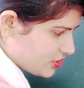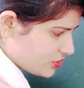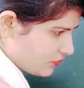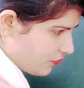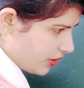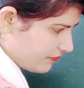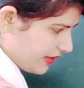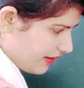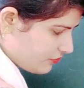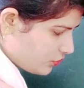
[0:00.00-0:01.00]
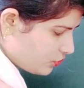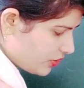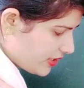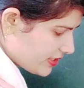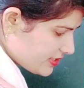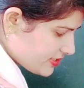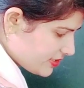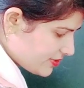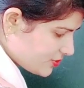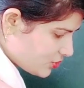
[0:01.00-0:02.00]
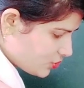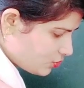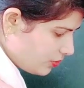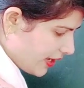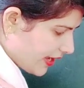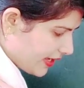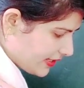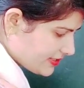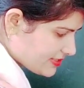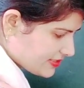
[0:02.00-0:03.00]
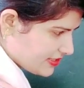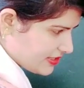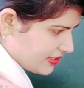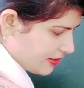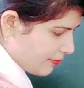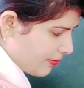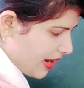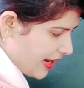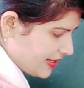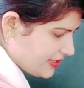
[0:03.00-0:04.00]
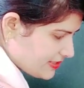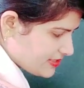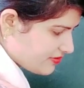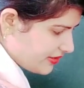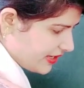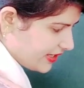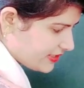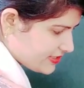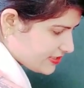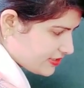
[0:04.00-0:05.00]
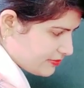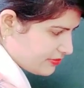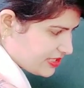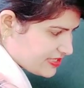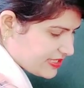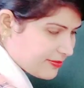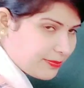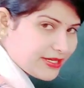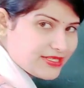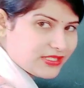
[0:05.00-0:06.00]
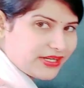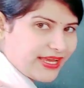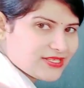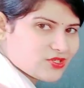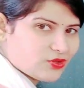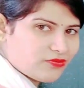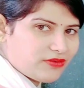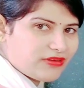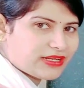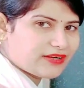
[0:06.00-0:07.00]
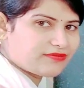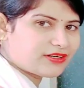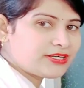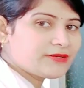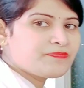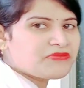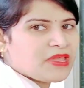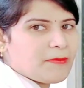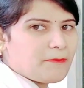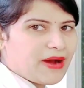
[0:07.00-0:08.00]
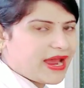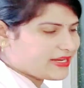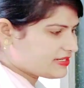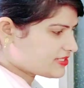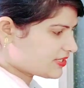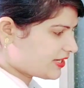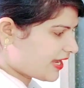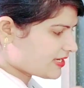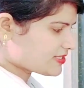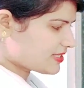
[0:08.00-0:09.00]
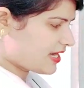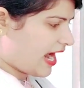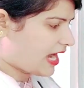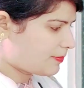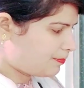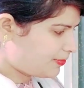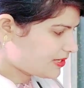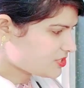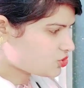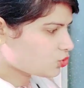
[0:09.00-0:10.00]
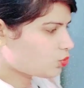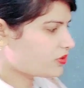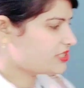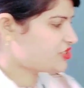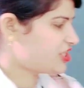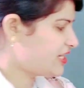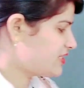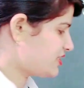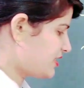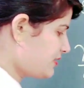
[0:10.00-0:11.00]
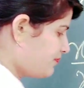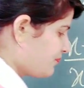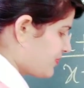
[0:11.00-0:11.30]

So what we have to do is 2x minus 3x means here plus 3x, so we will convert minus 3x and plus 2 will change in